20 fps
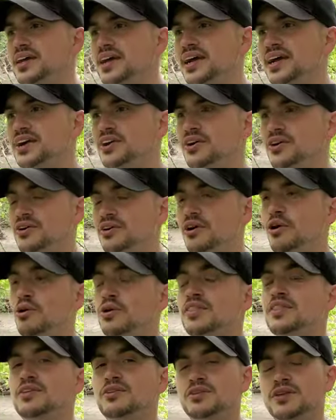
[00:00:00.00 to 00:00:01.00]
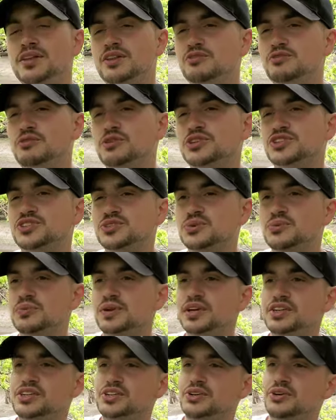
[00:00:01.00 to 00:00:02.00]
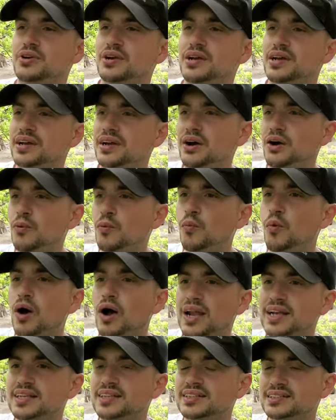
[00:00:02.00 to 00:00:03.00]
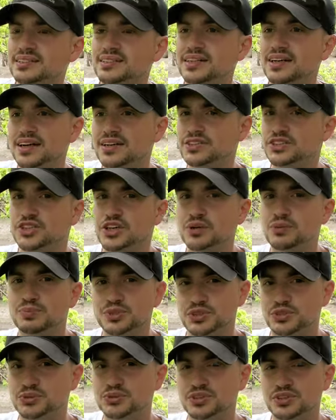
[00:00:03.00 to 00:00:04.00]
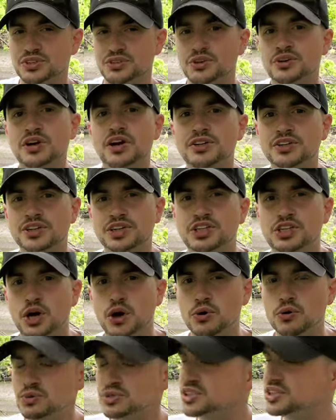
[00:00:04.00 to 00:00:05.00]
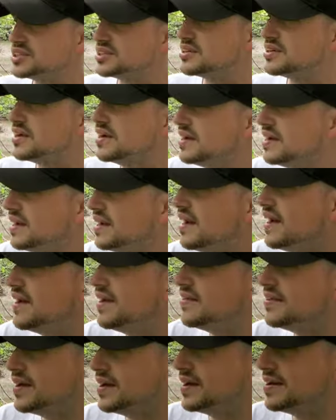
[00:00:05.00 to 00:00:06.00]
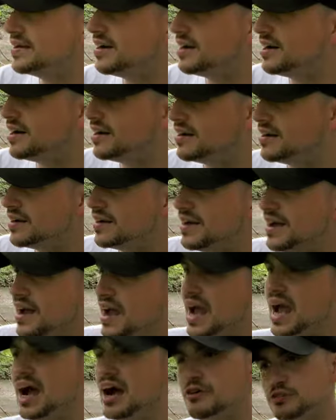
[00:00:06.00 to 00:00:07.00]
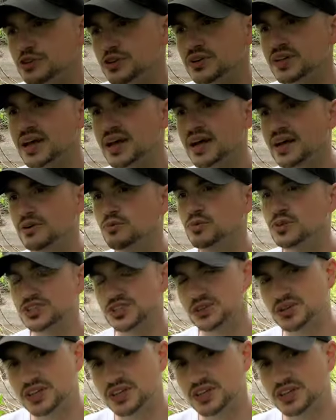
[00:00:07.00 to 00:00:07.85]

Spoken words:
later, in the first 2 weeks, you're in a white jumpsuit that you're called a ghost. And then after that, once you